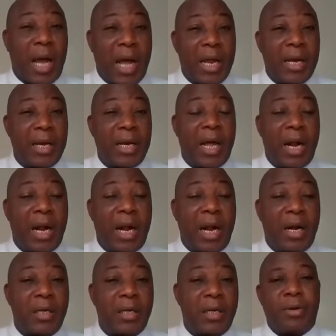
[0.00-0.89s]
and
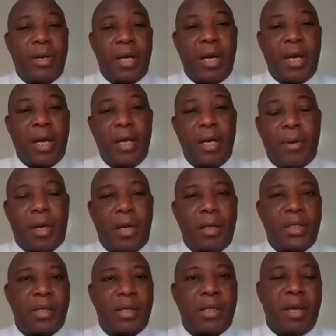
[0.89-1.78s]
Algeria
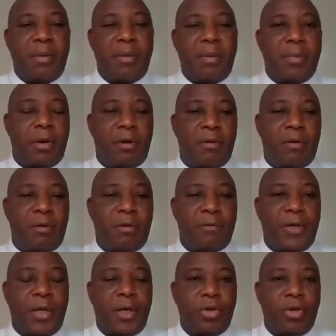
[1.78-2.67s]
becomes a member
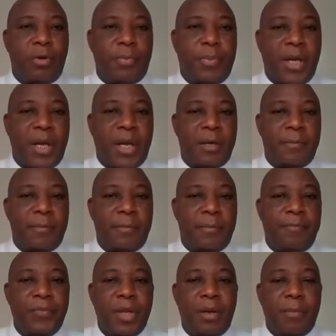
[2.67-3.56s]
of the European